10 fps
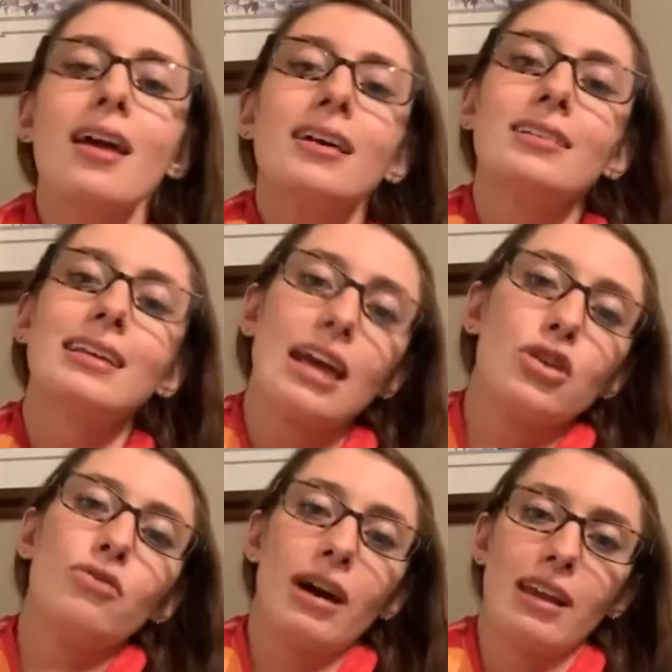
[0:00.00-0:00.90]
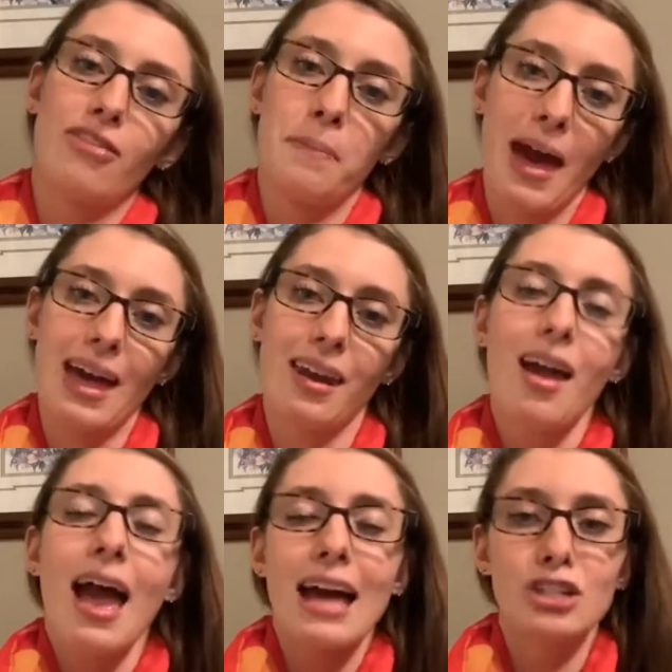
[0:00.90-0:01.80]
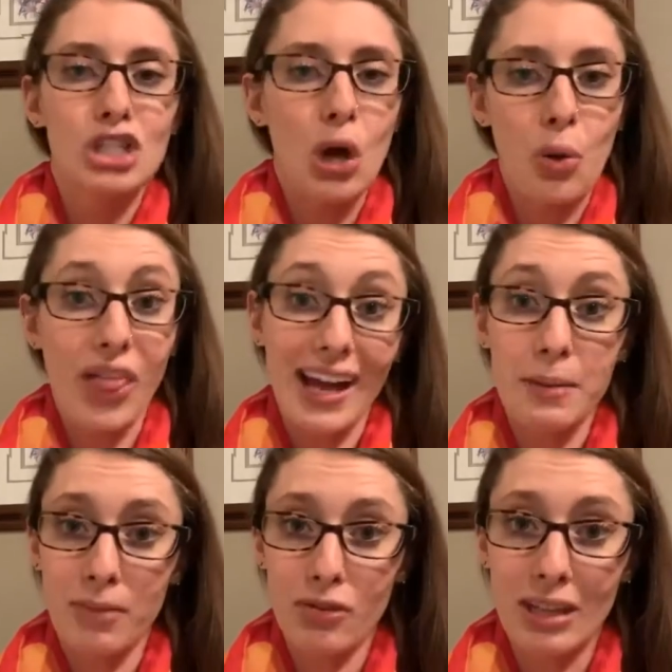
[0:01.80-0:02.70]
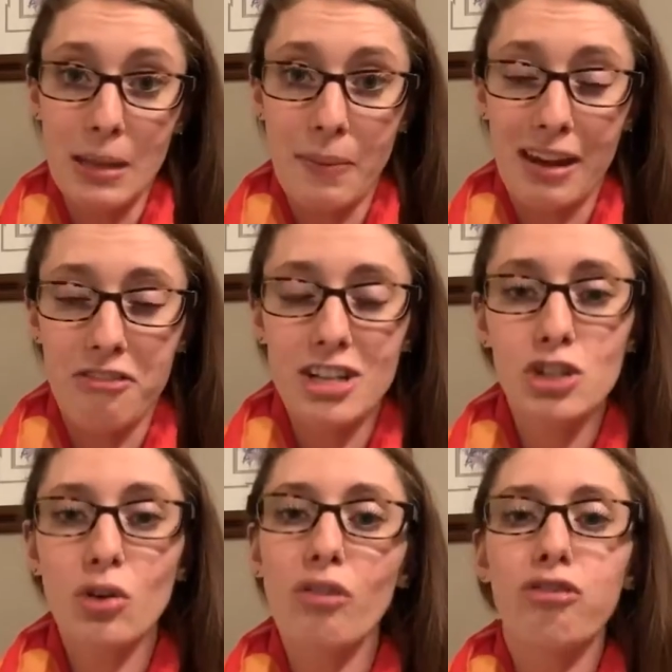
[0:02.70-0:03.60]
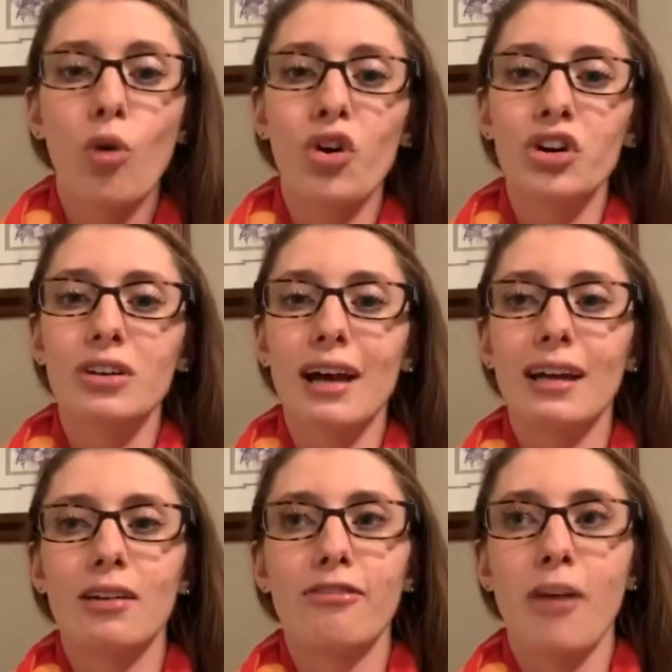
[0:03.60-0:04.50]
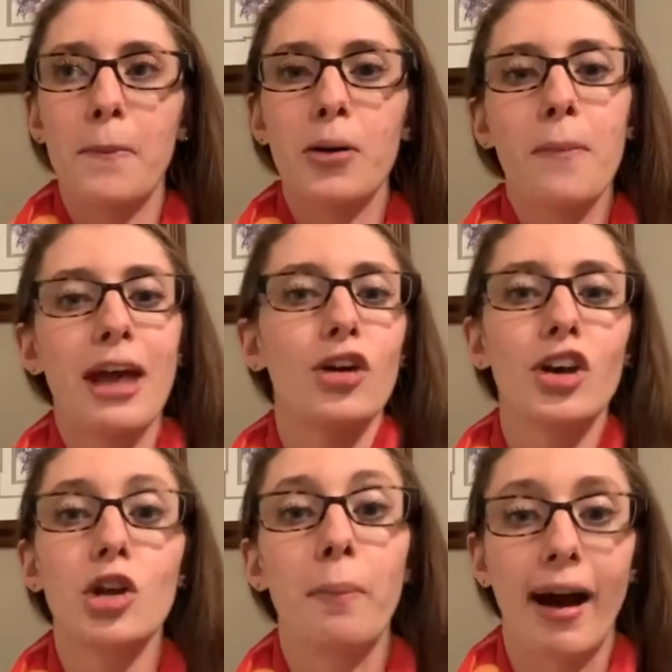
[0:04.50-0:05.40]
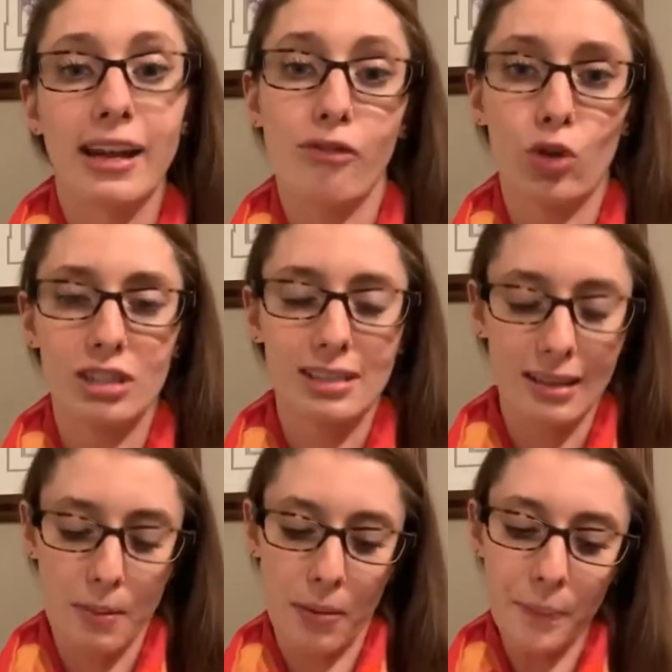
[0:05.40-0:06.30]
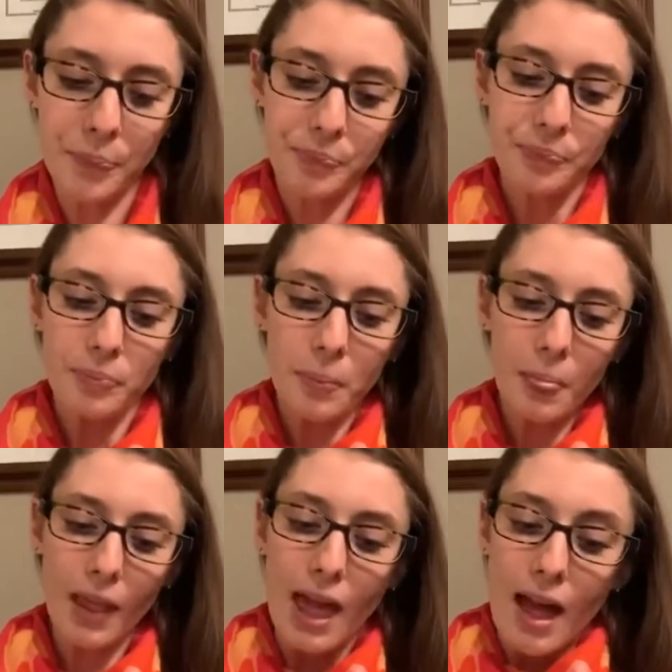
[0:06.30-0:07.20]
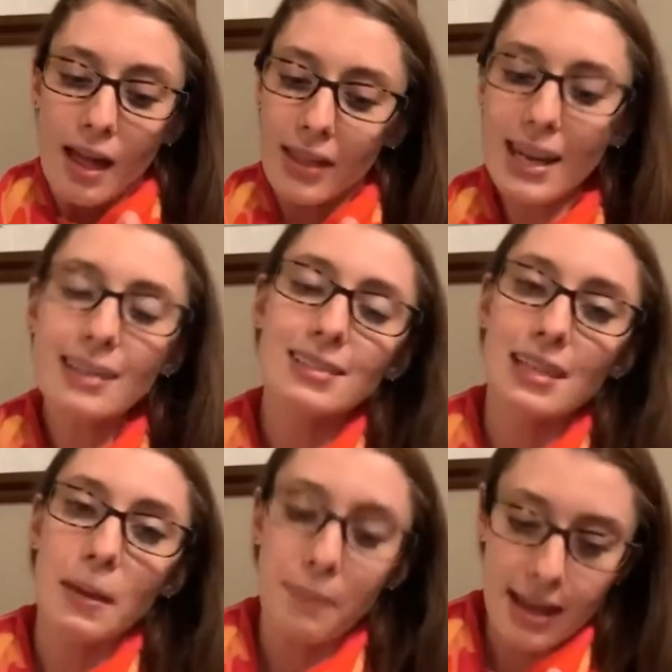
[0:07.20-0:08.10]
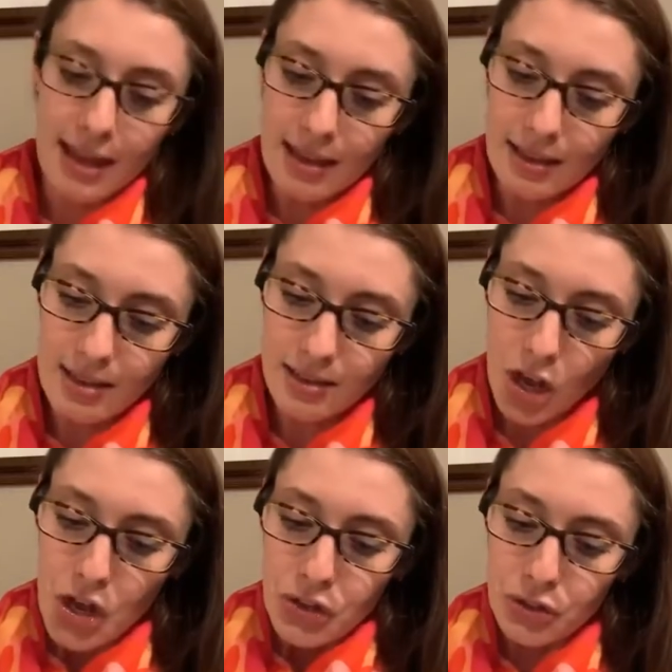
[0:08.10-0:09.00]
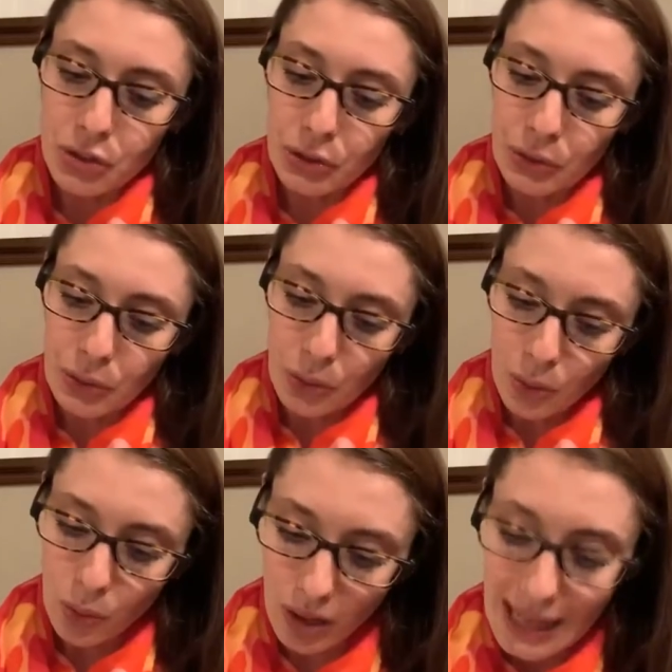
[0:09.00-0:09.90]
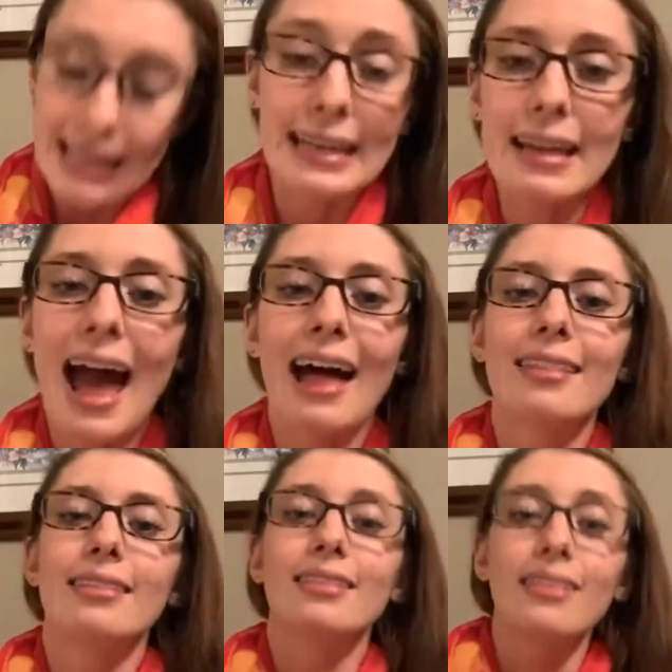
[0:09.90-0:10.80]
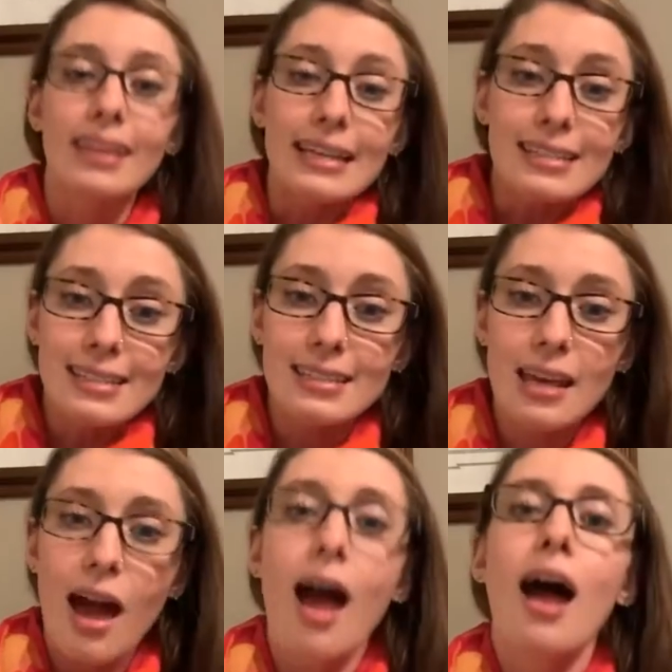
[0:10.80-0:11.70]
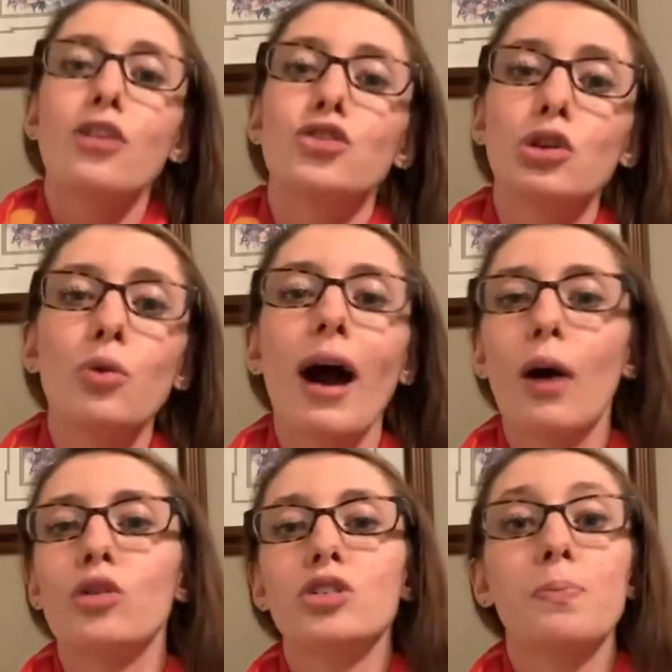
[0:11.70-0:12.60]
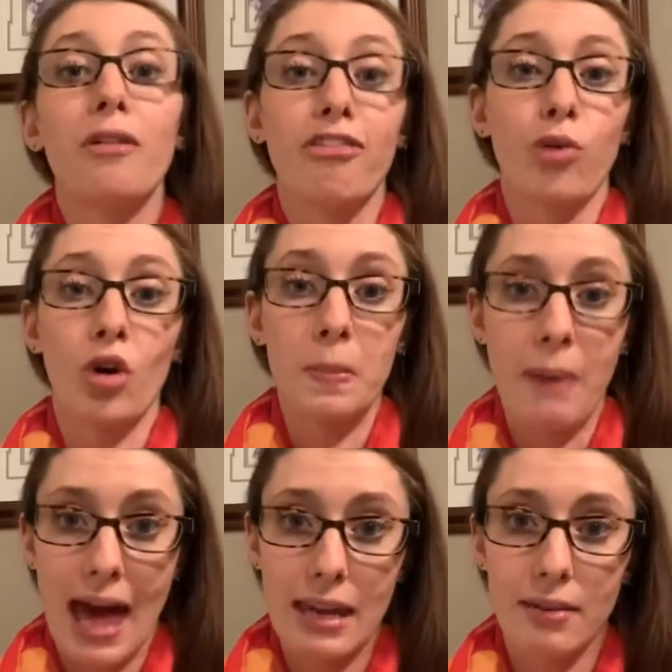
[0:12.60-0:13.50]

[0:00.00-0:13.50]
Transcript: to get you ready for bed. And so that can be really beneficial for kind of preparing your body for sleep. The next tip is to eat at least 2 hours before bed,